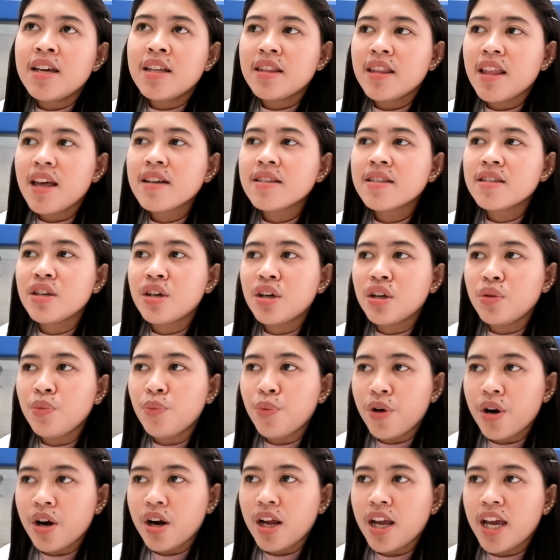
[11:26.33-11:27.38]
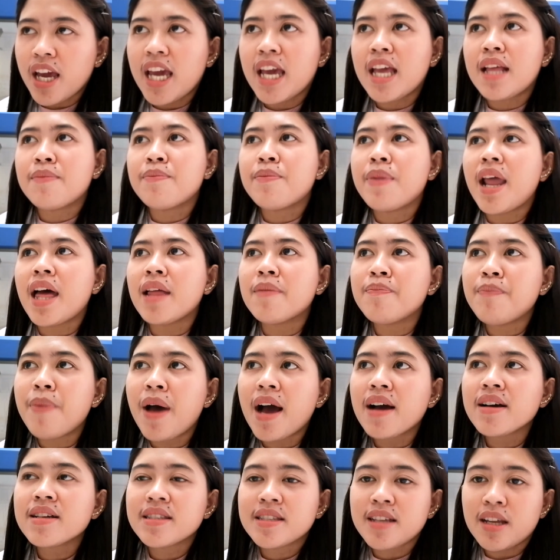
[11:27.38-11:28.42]
Next, you can work in blood
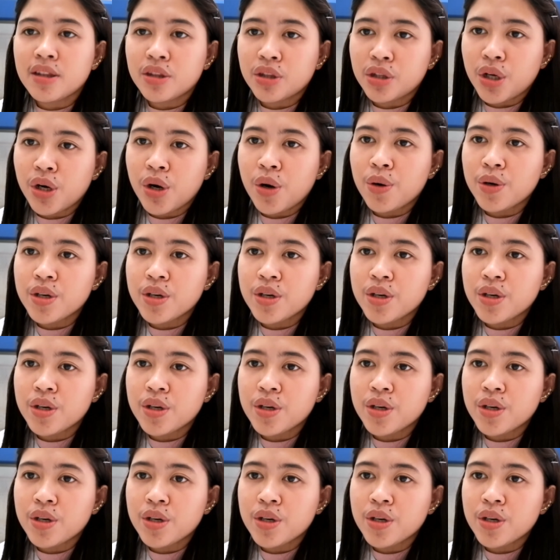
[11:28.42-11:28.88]
bank center